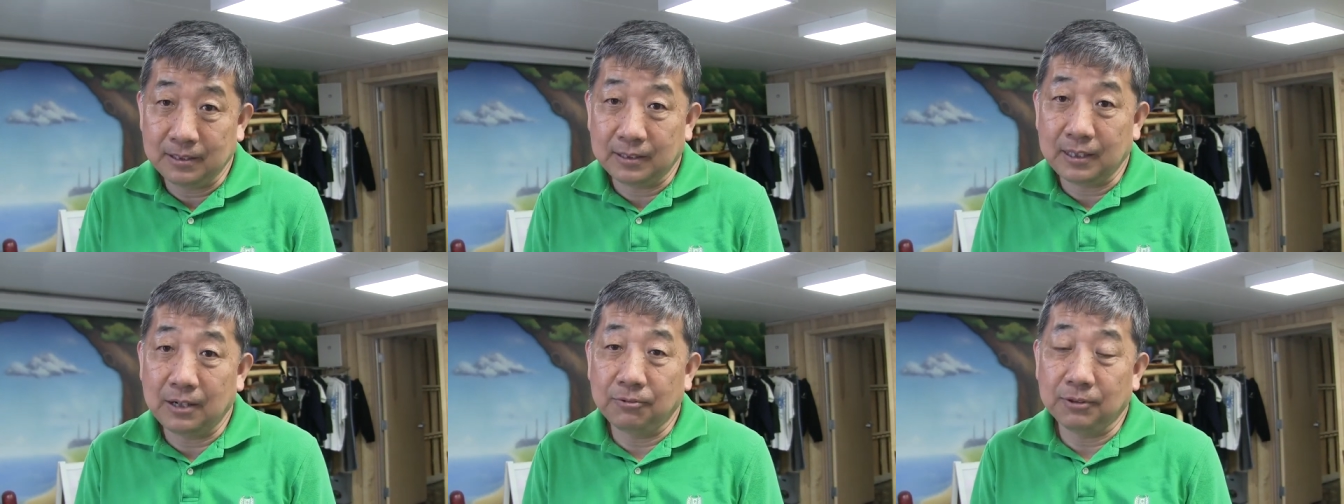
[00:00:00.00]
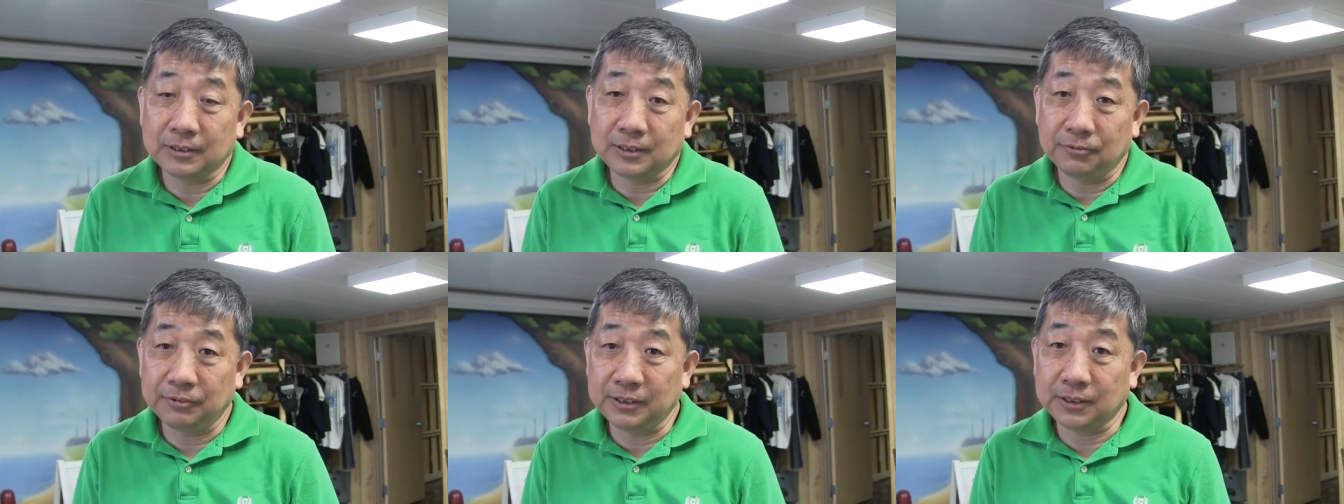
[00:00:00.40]
that
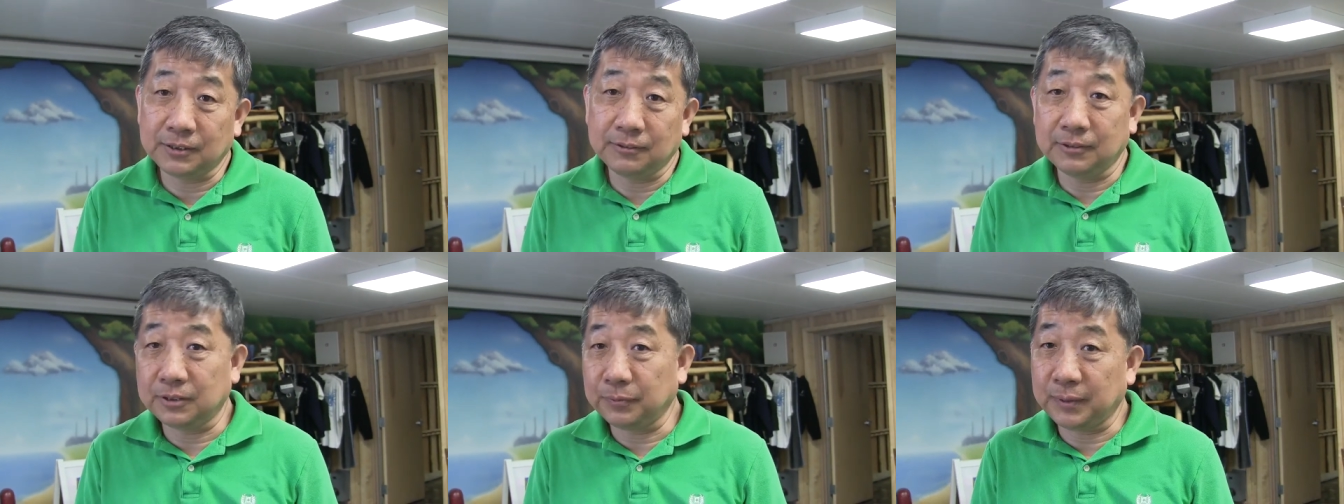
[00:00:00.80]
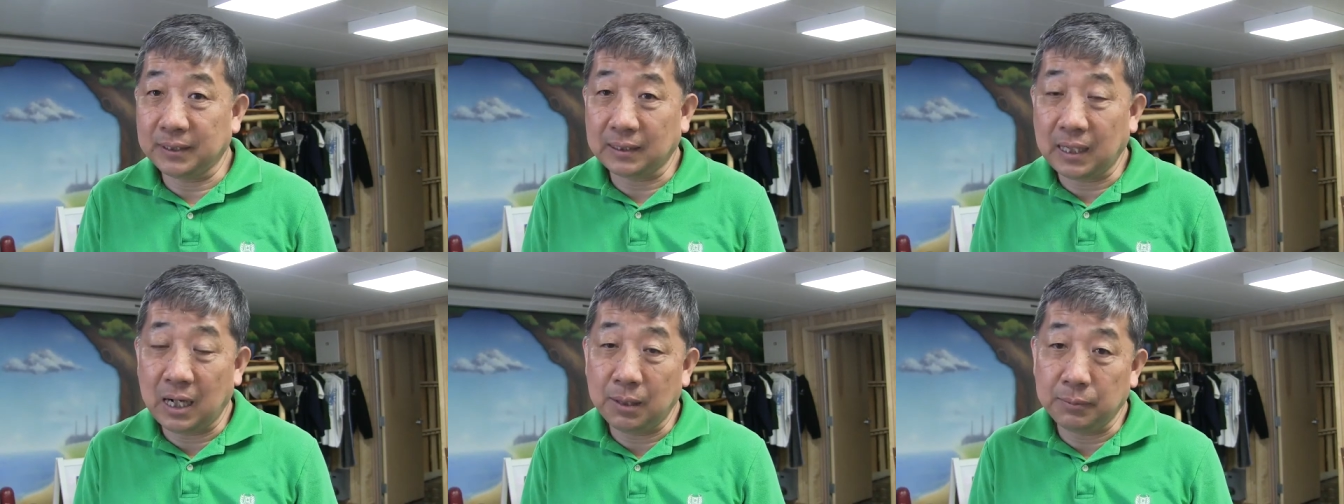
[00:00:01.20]
was restored by
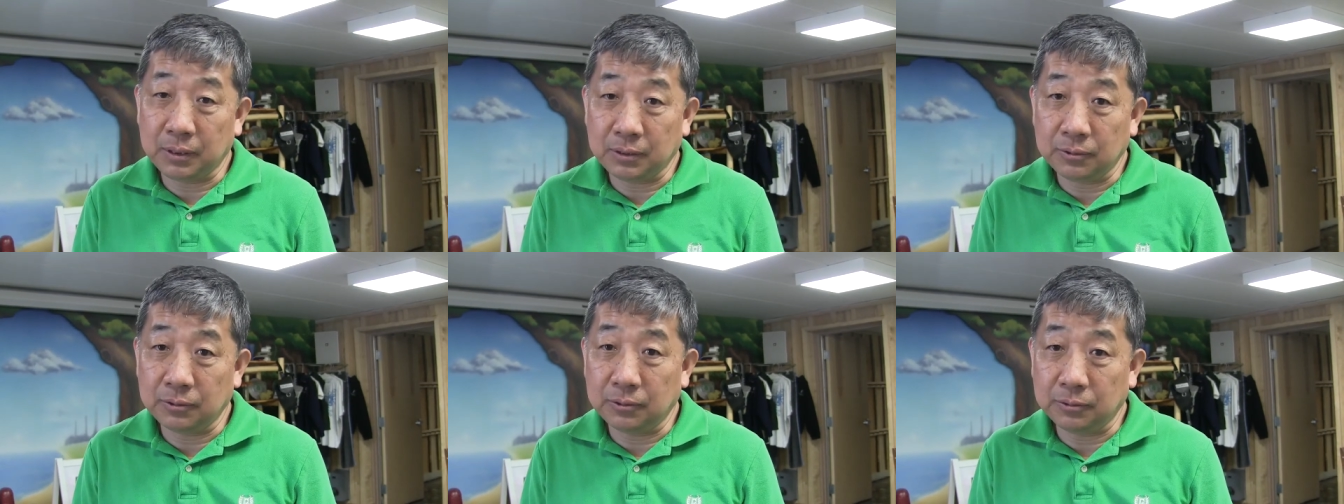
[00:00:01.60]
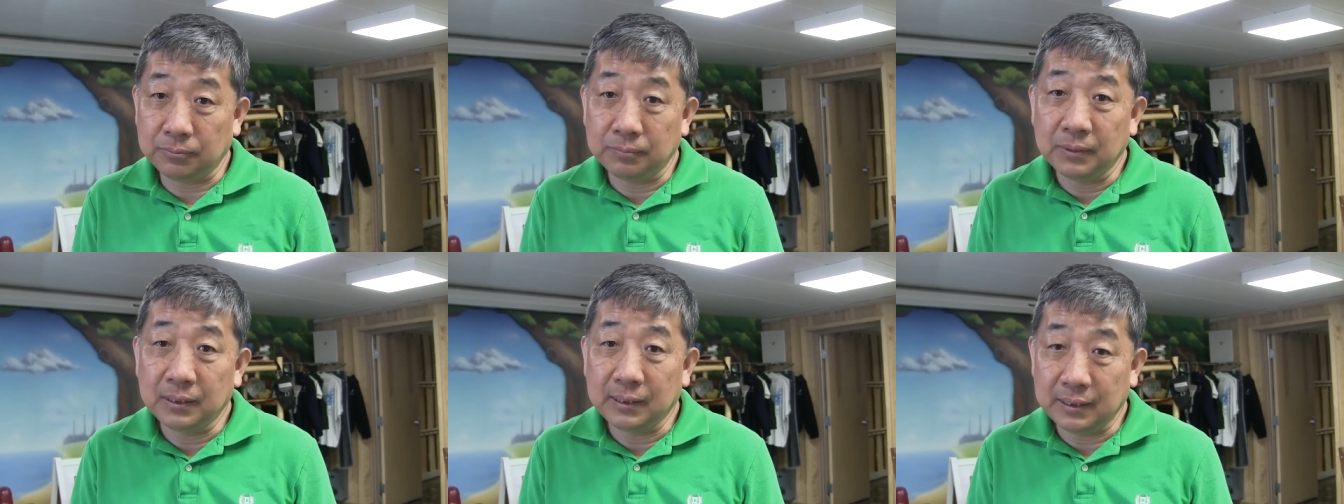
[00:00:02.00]
the Army Corps
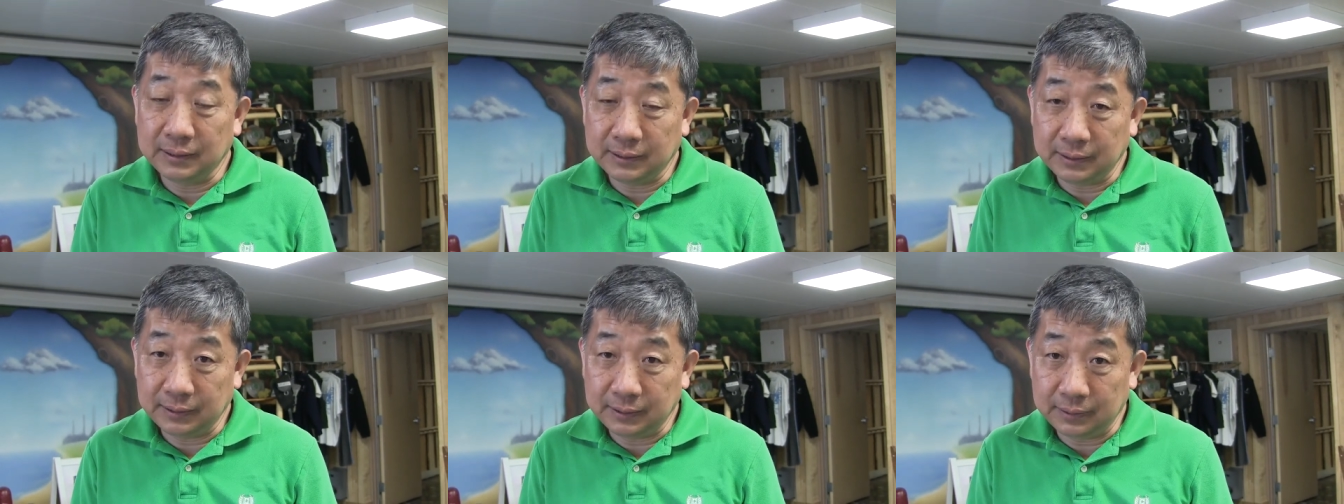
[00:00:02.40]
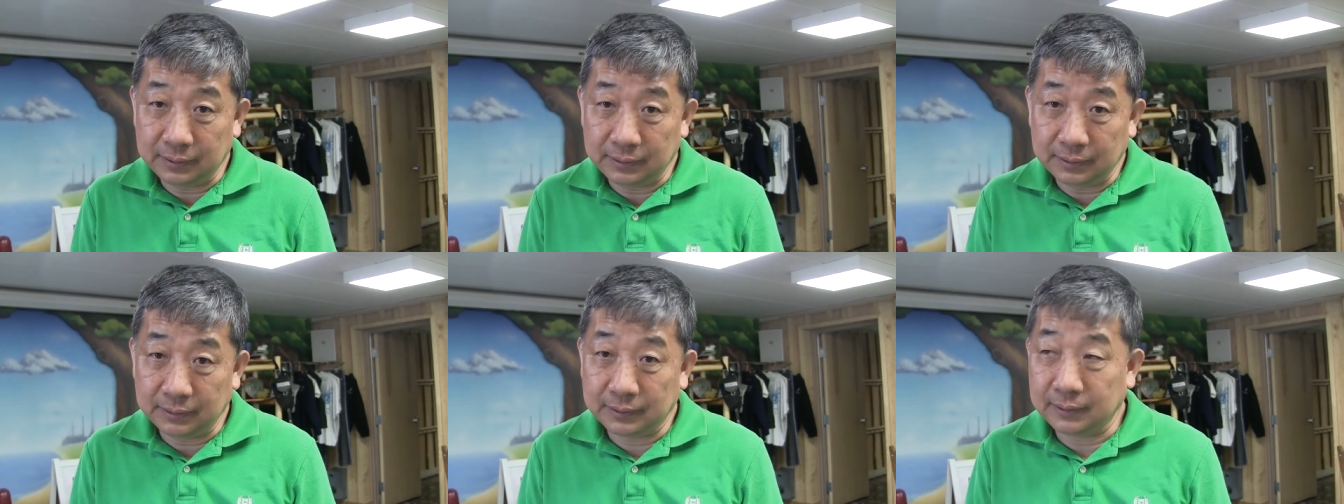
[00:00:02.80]
of
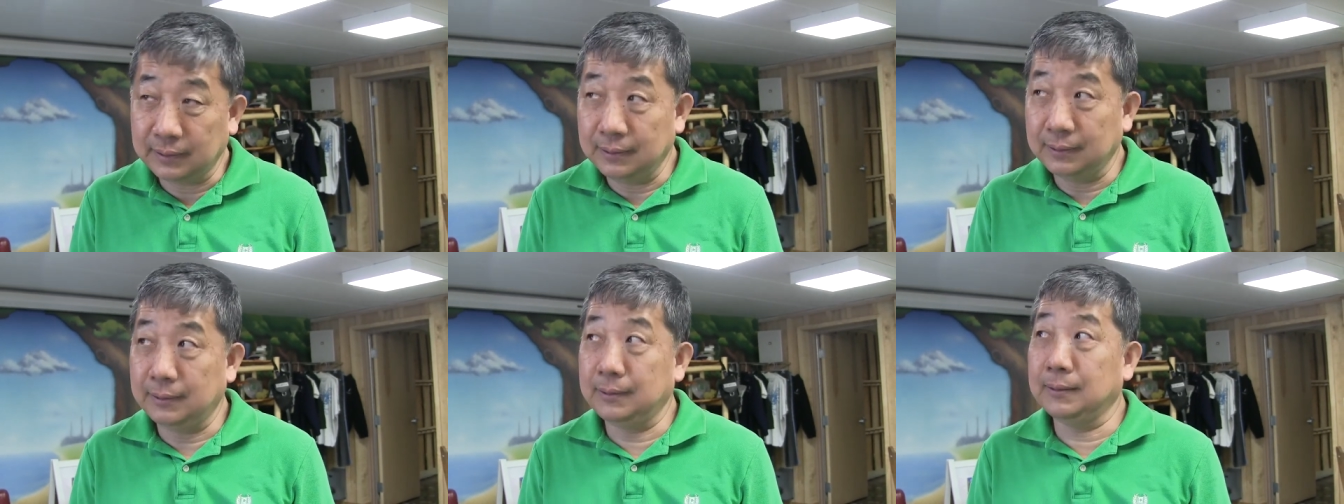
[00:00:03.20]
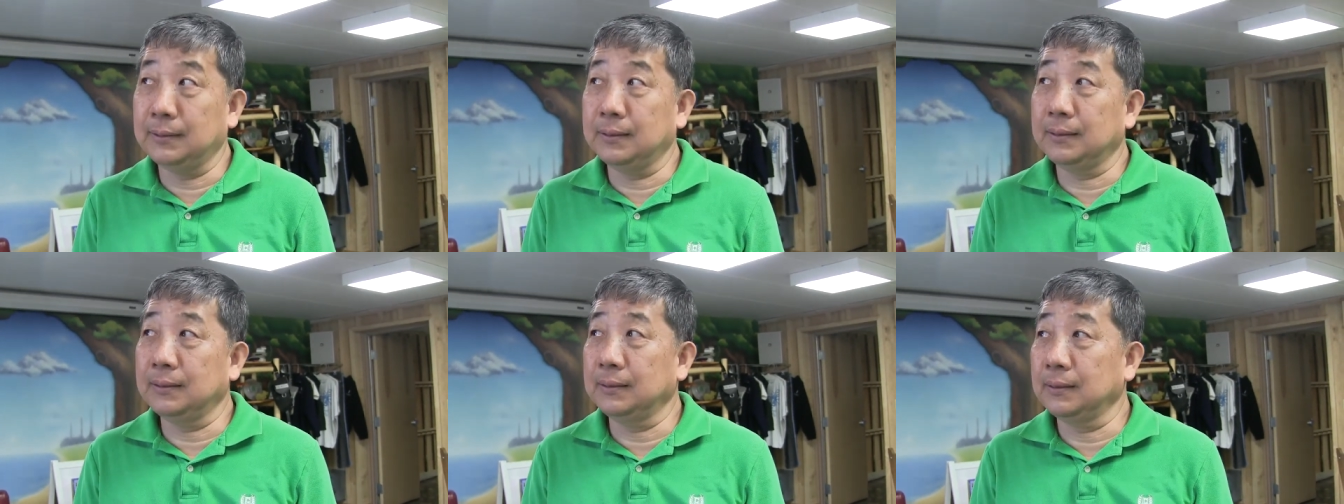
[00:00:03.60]
Engineers
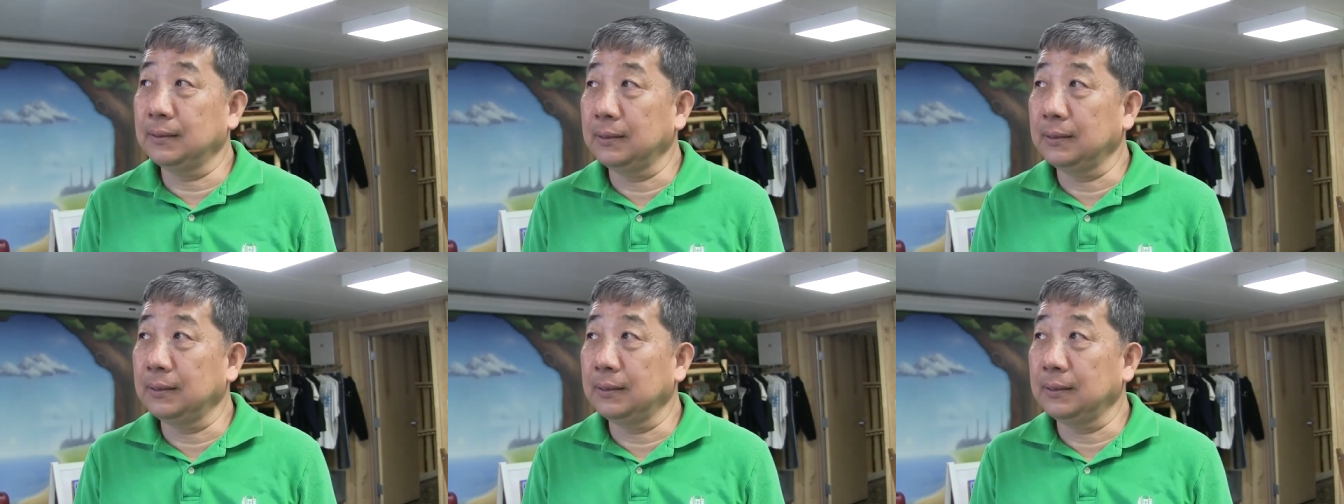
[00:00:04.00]
and